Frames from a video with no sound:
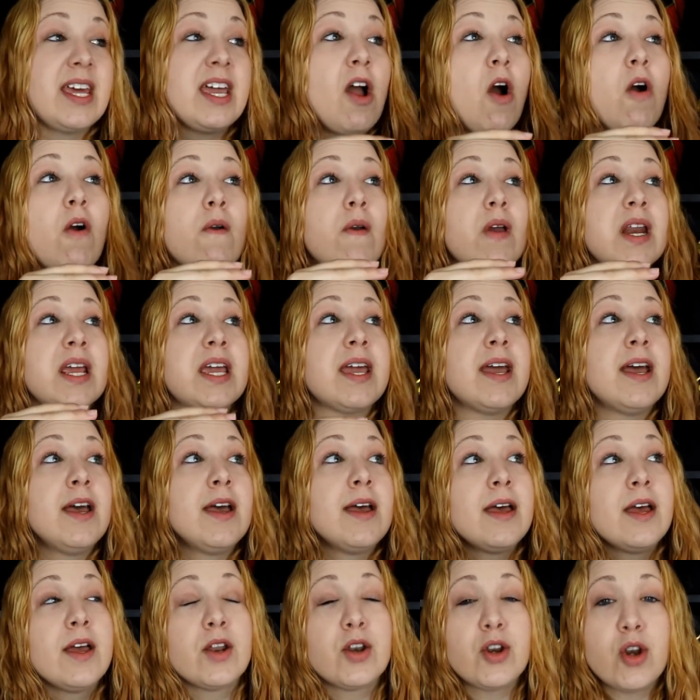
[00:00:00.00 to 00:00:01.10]
They already
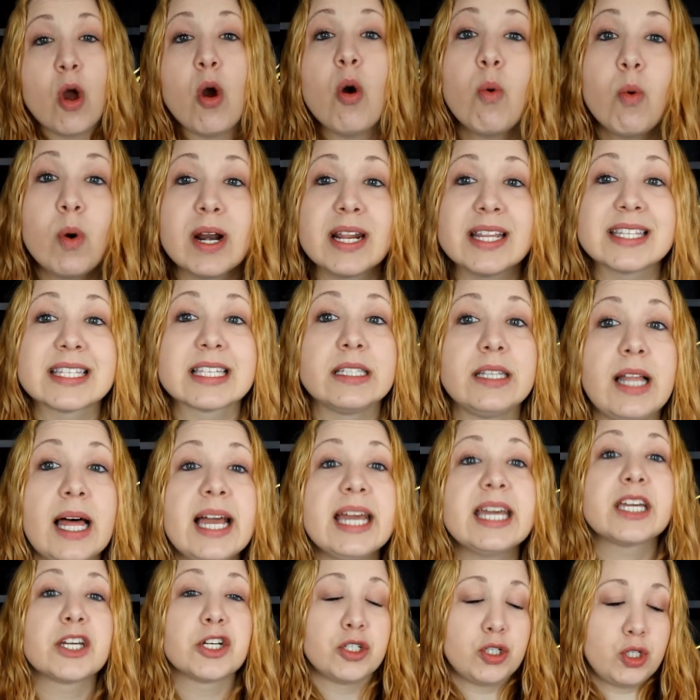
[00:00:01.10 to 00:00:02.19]
know what it's
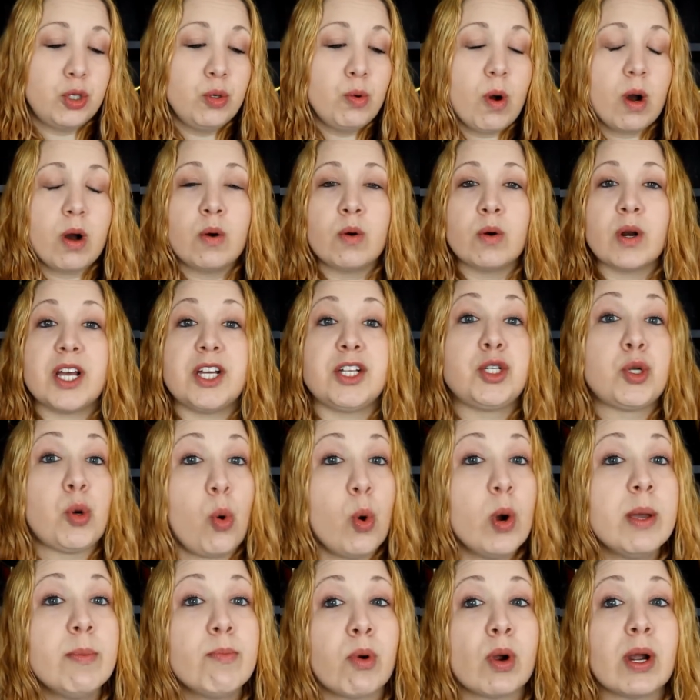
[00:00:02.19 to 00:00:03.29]
like to own a
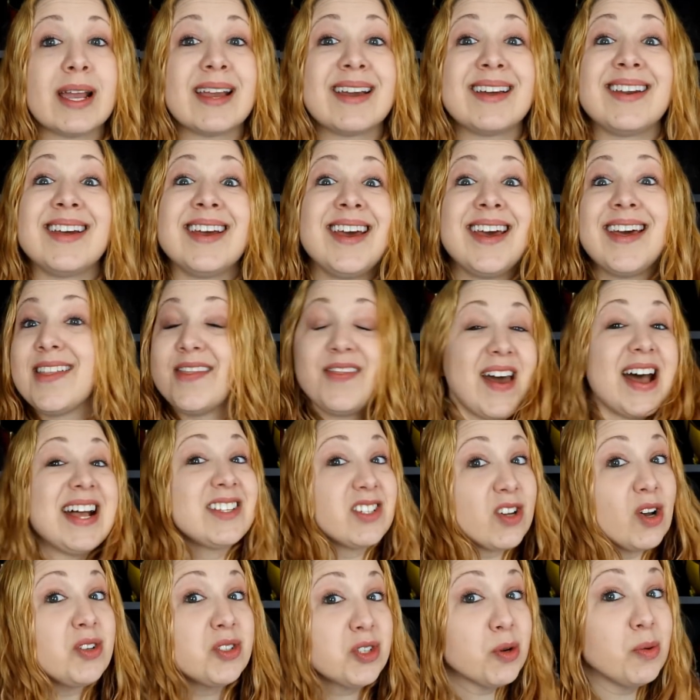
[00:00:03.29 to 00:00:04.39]
toy brand
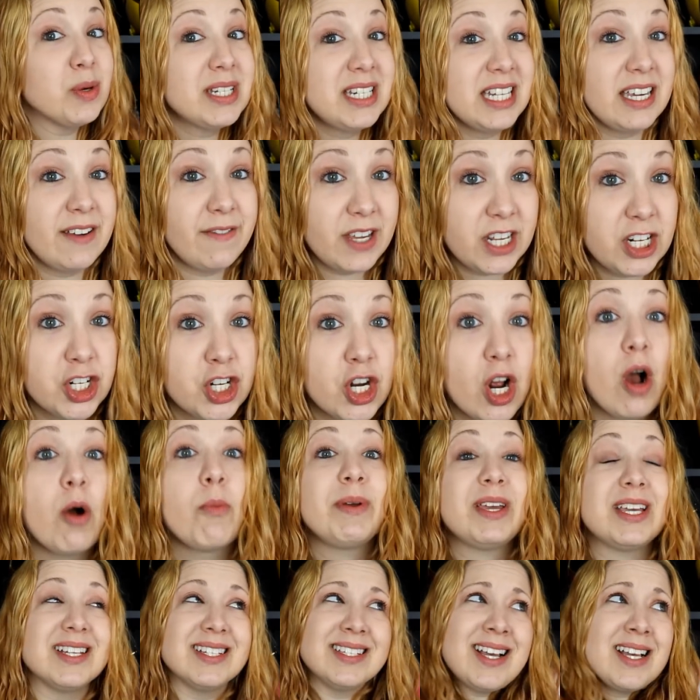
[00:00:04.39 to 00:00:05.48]
that's also a TV show
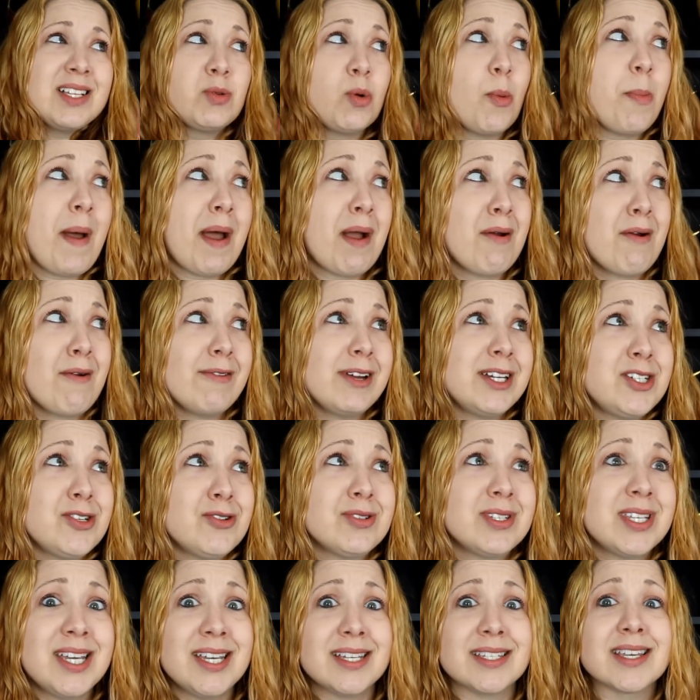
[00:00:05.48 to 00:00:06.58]
because that's what Power
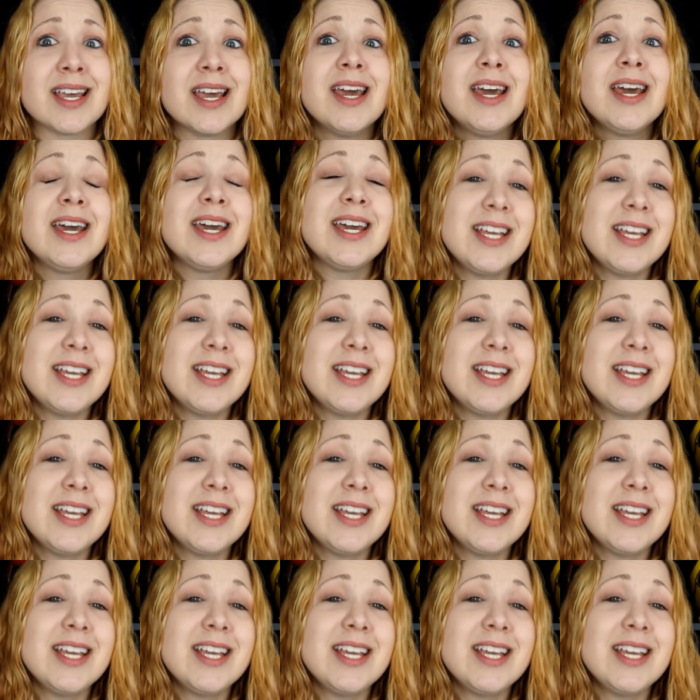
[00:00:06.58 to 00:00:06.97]
Rangers is.